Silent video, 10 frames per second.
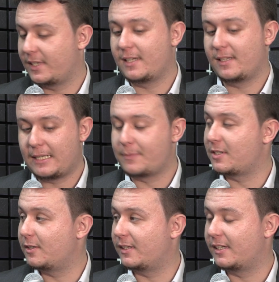Yeah,
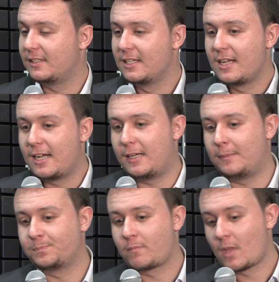absolutely.
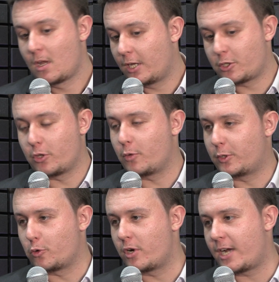It's good that we're
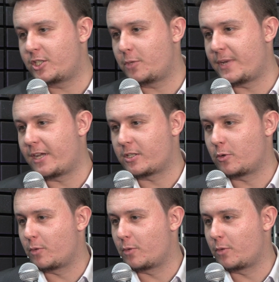talking IGP because I